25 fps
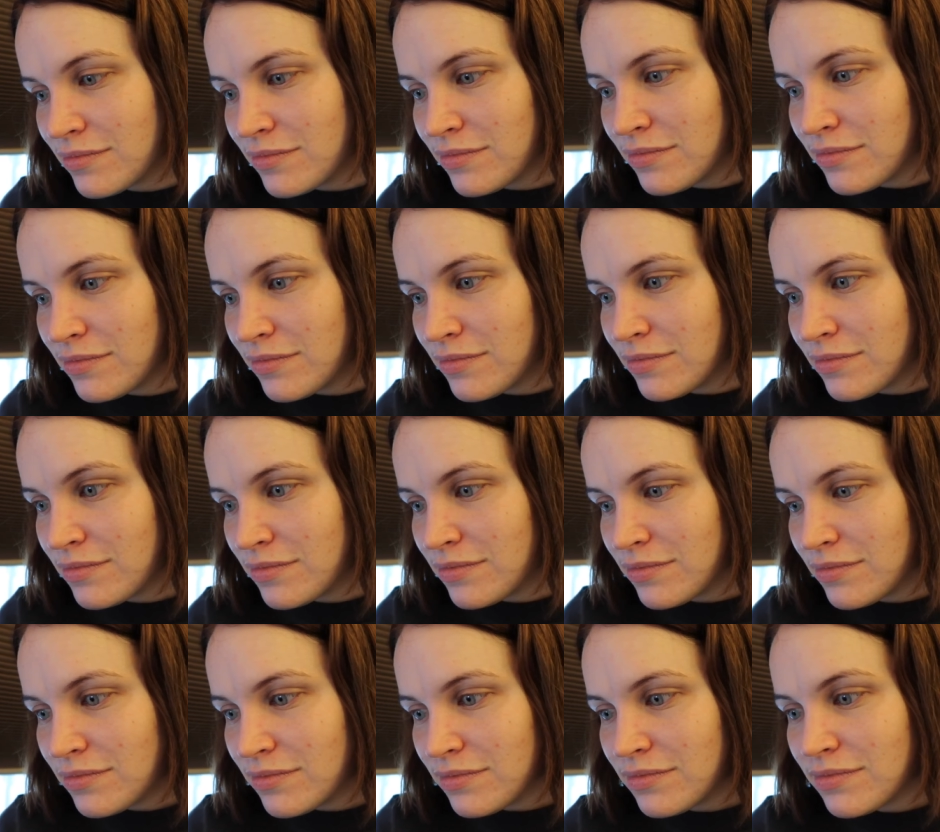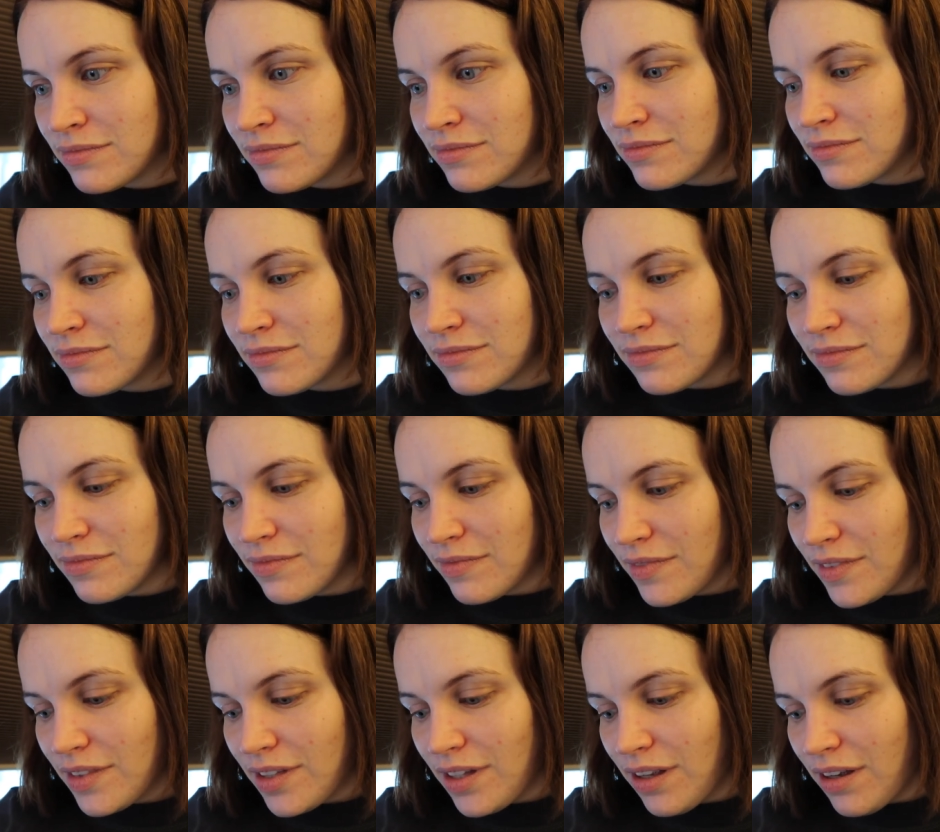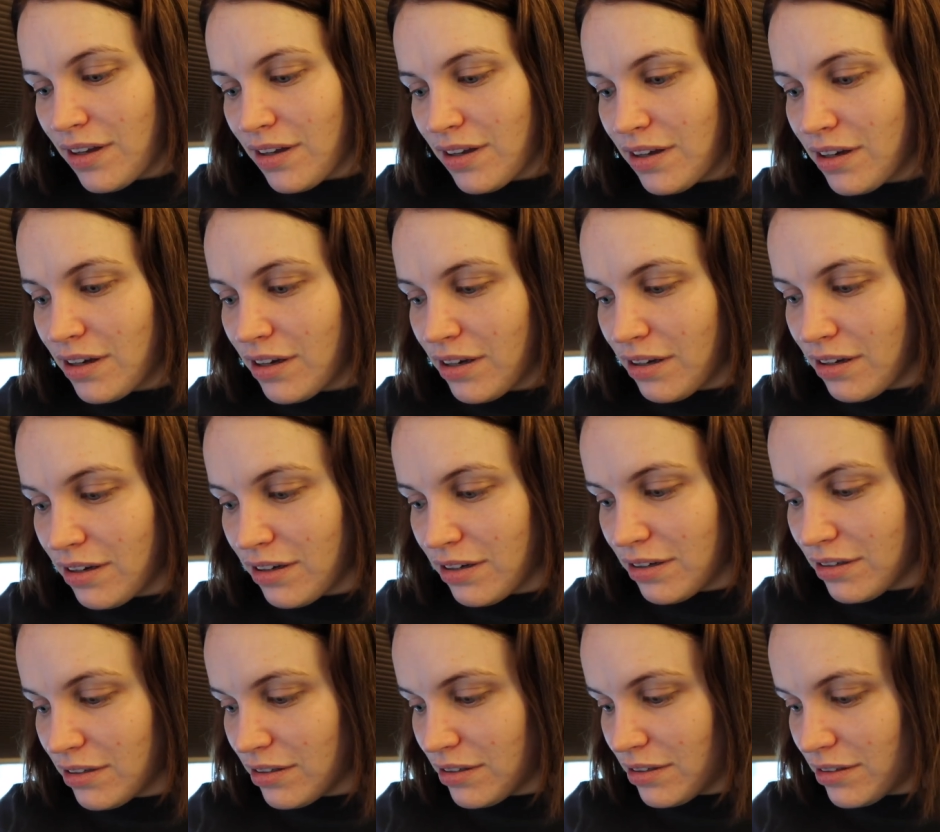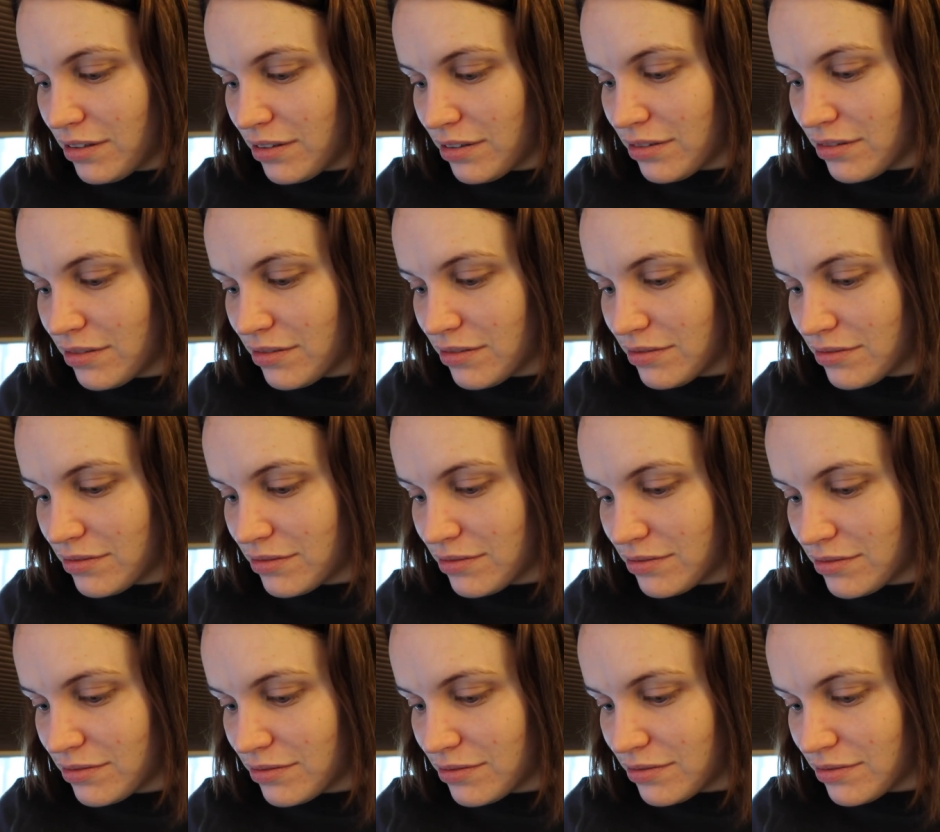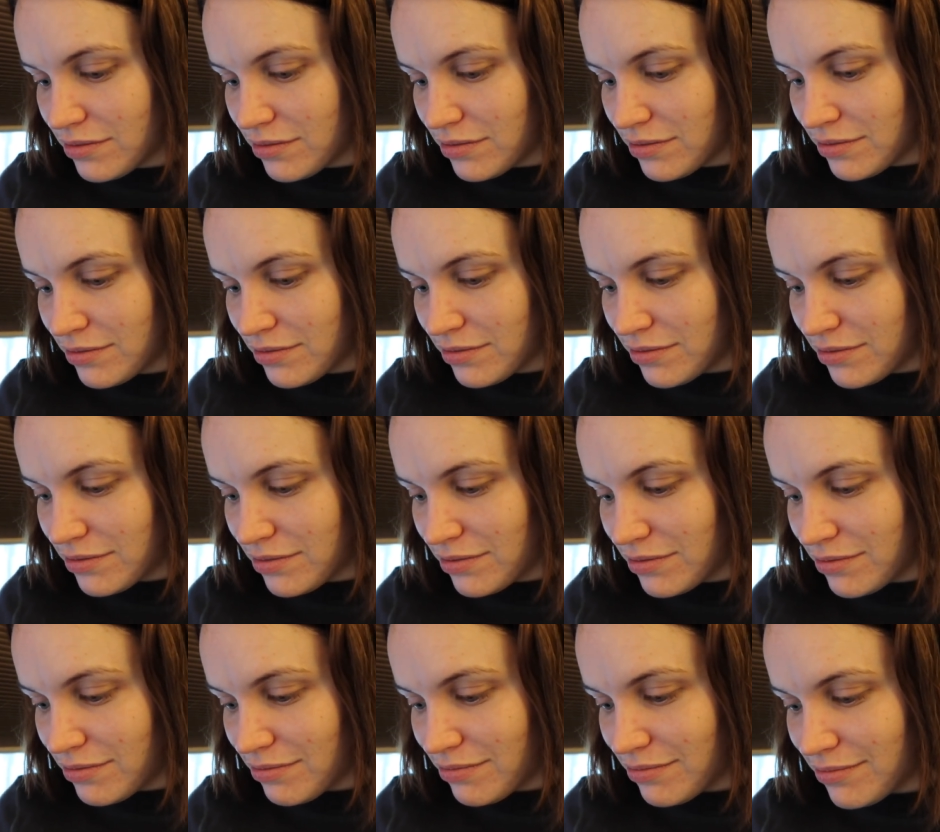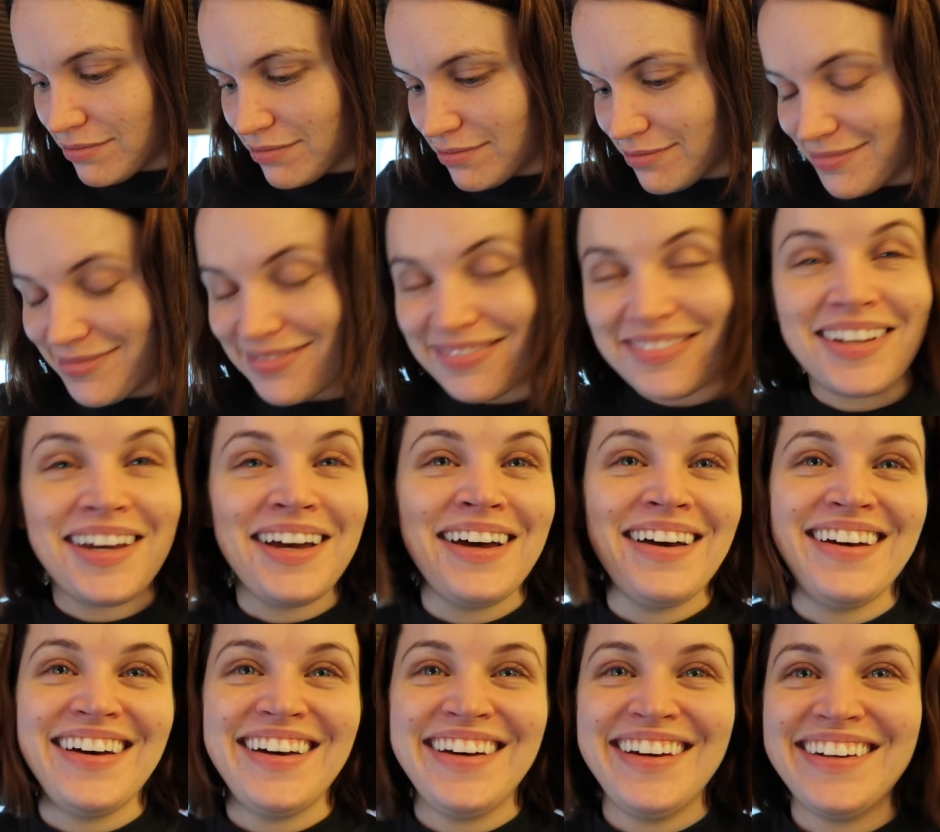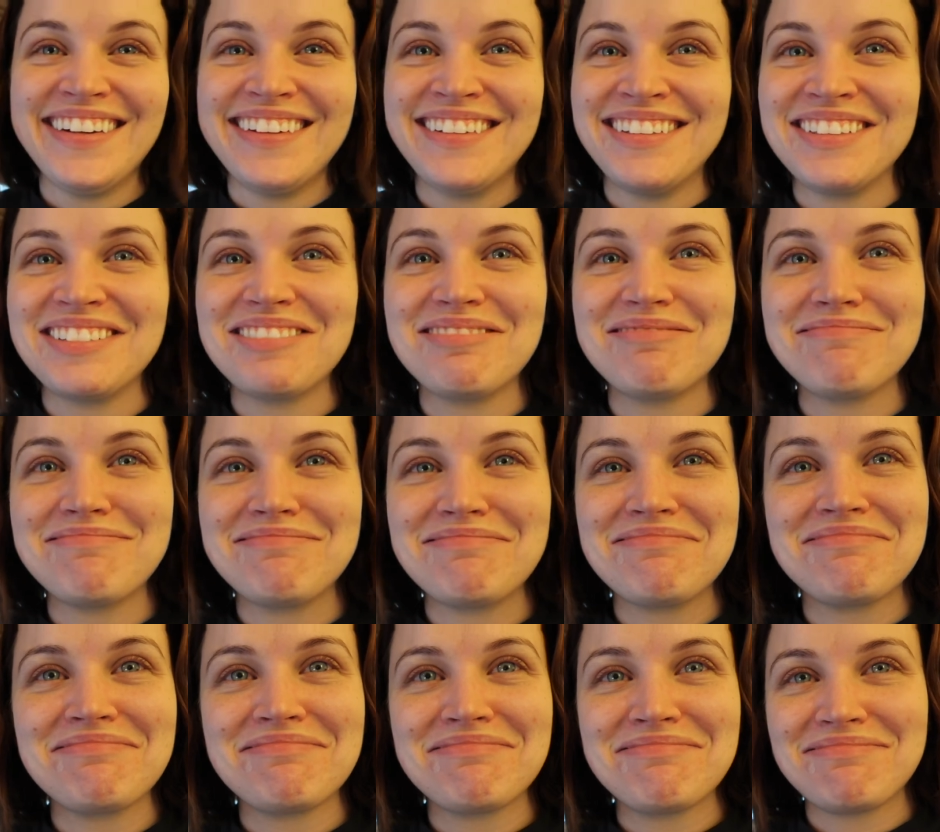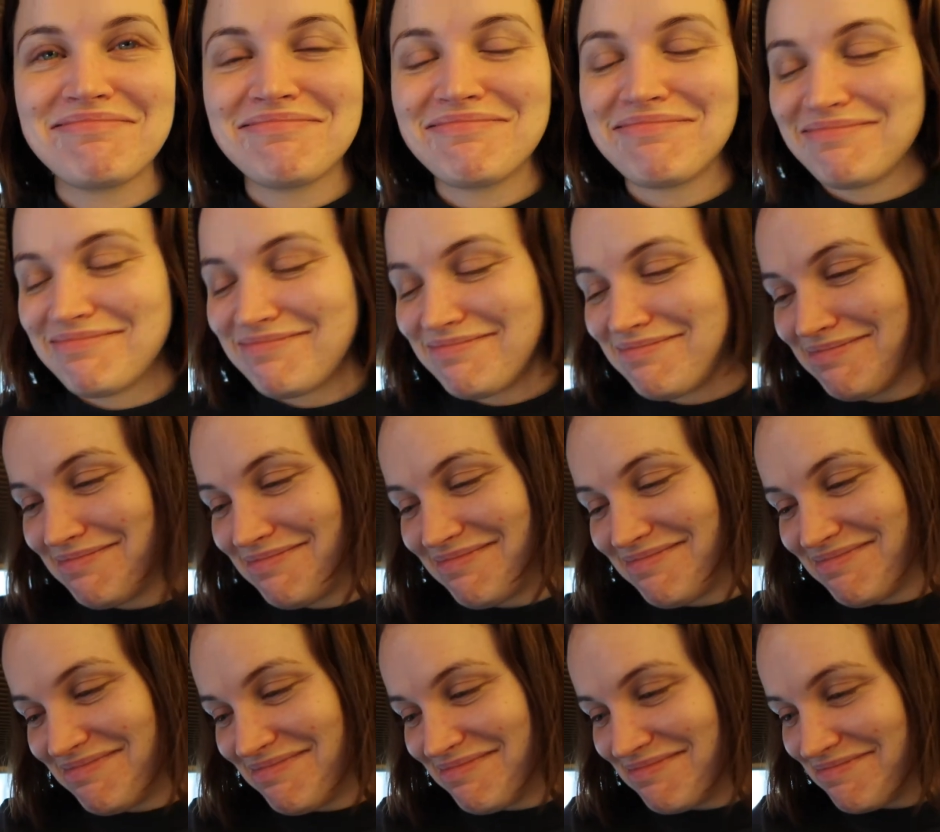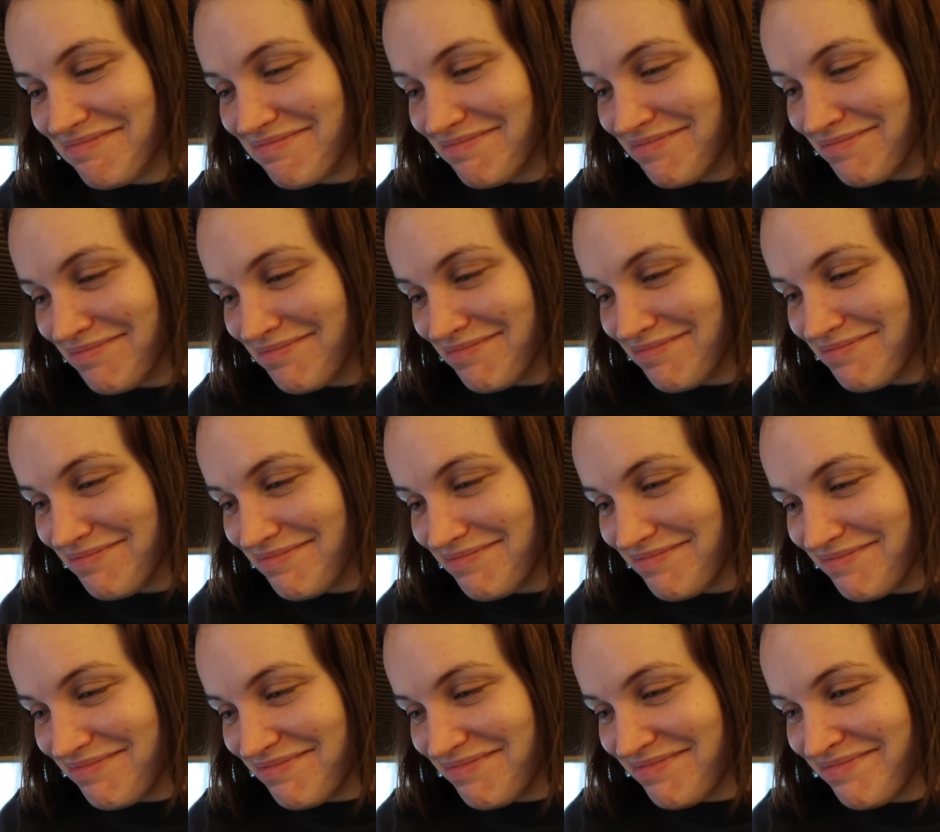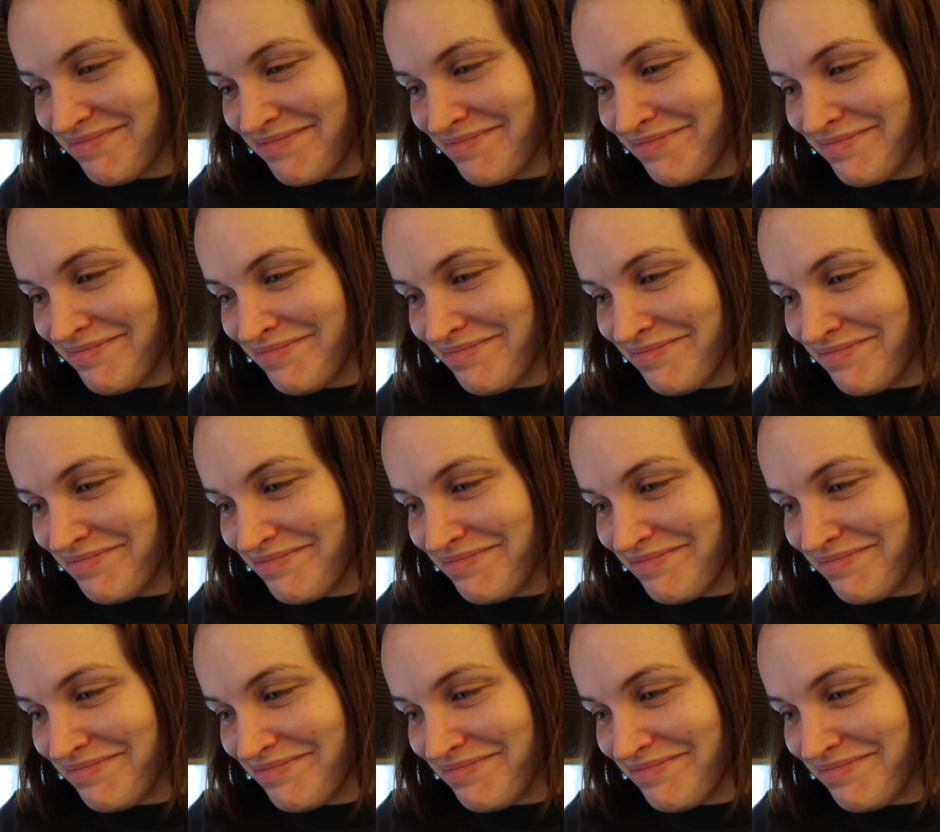Nothing is said.